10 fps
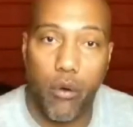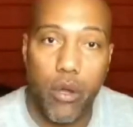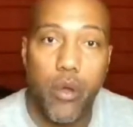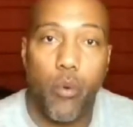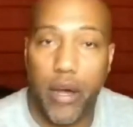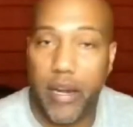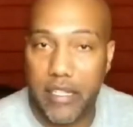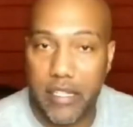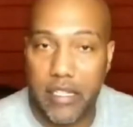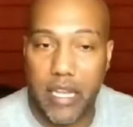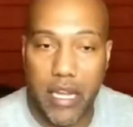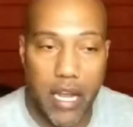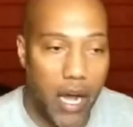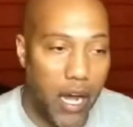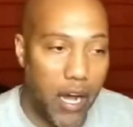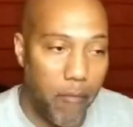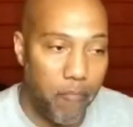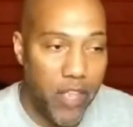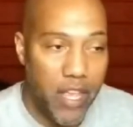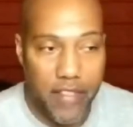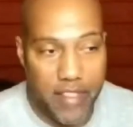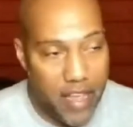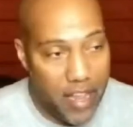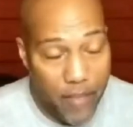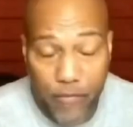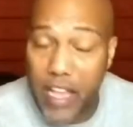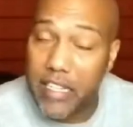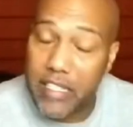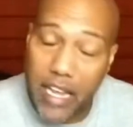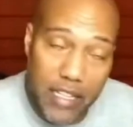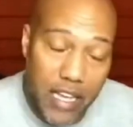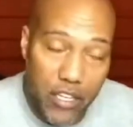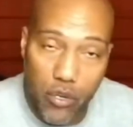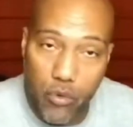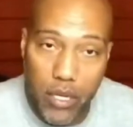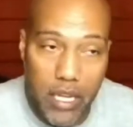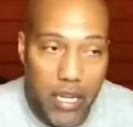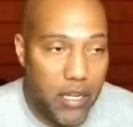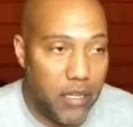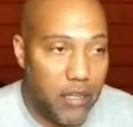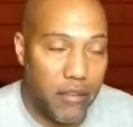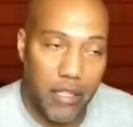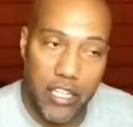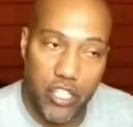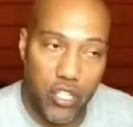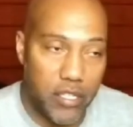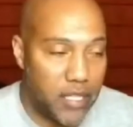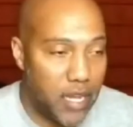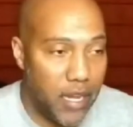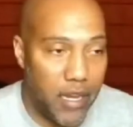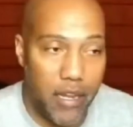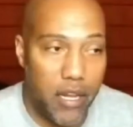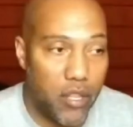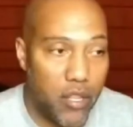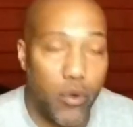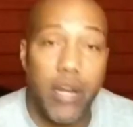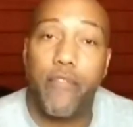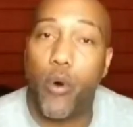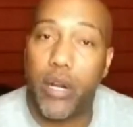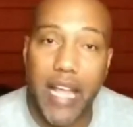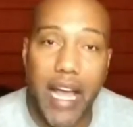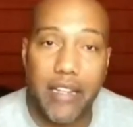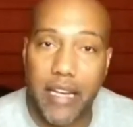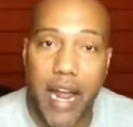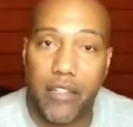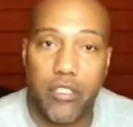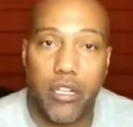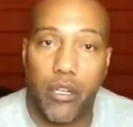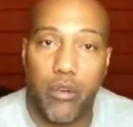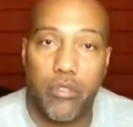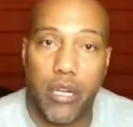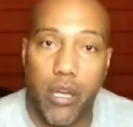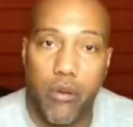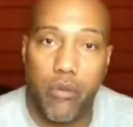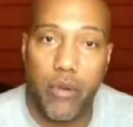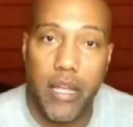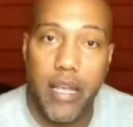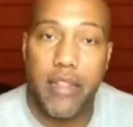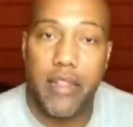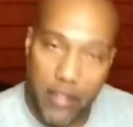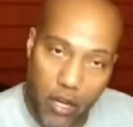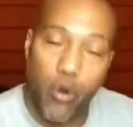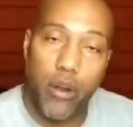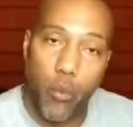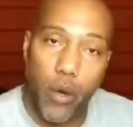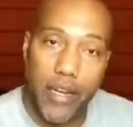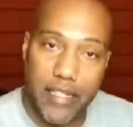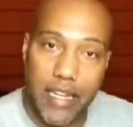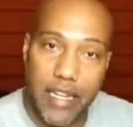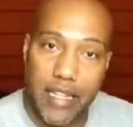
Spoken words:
What is the, if they say that you need, let's just say $3,000 to $4,000 to close the loan, then they're going to want to see that